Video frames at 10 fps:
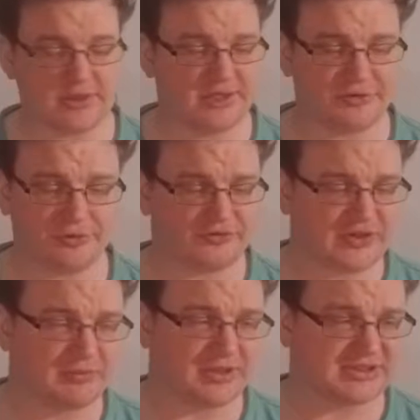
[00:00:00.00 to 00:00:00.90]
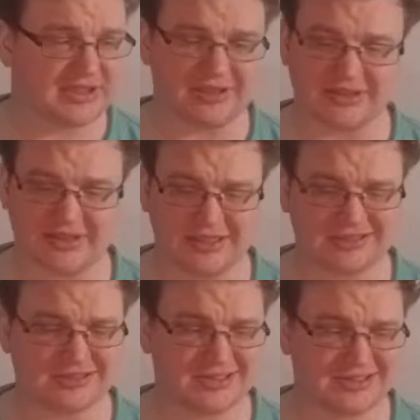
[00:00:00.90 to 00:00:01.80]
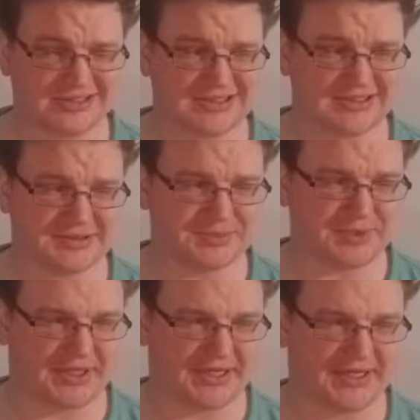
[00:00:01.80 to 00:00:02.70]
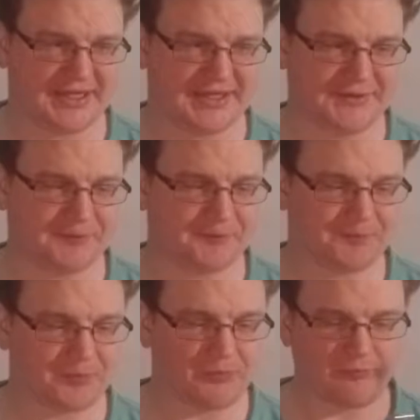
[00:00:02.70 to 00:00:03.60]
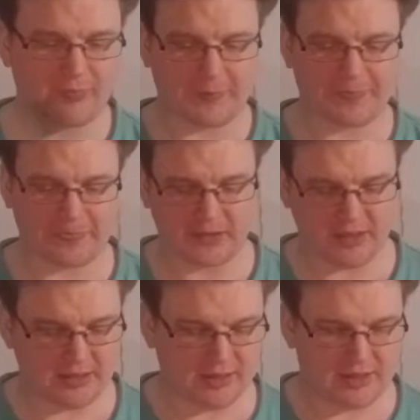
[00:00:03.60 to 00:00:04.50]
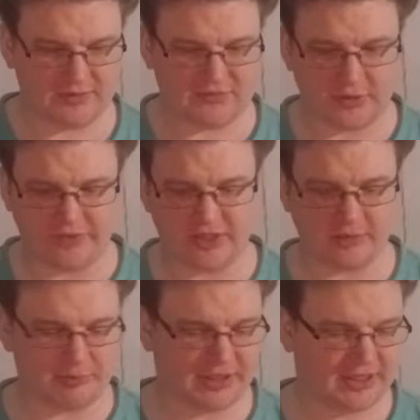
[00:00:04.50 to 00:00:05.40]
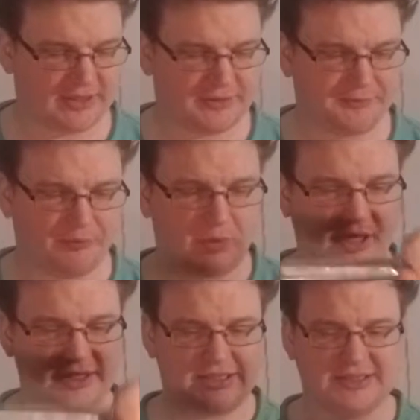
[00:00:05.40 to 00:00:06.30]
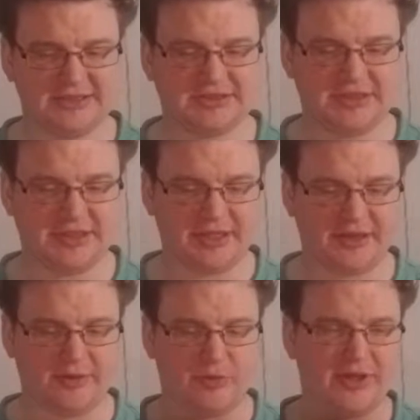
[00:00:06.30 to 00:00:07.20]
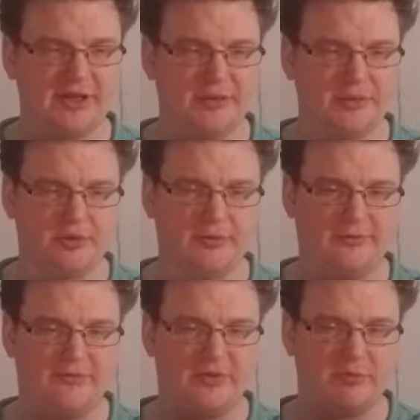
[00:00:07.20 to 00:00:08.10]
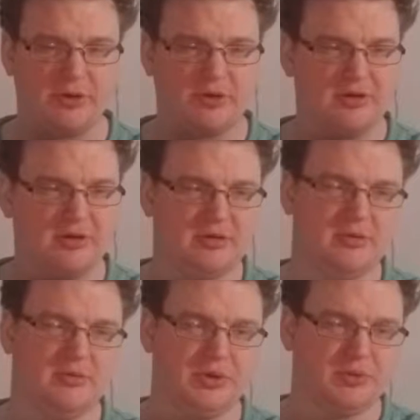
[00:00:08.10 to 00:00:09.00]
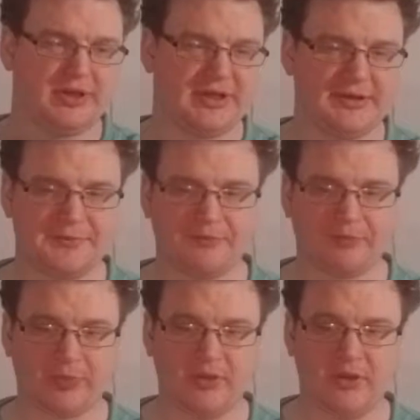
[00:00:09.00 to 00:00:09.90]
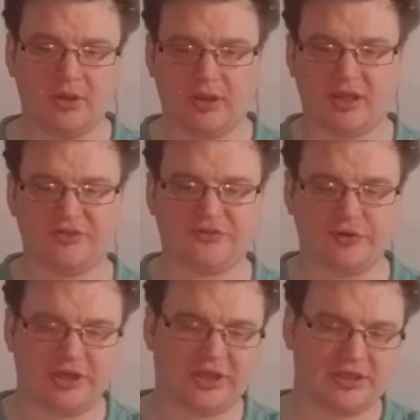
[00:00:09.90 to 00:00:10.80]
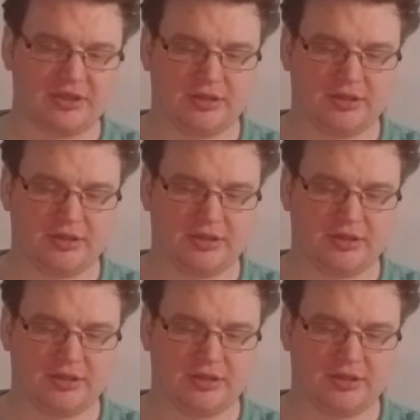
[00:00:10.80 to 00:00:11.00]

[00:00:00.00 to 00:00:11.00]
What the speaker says: I do the same exact exercises, but instead of hitting my hand, I clench one end of the bar with one hand and strike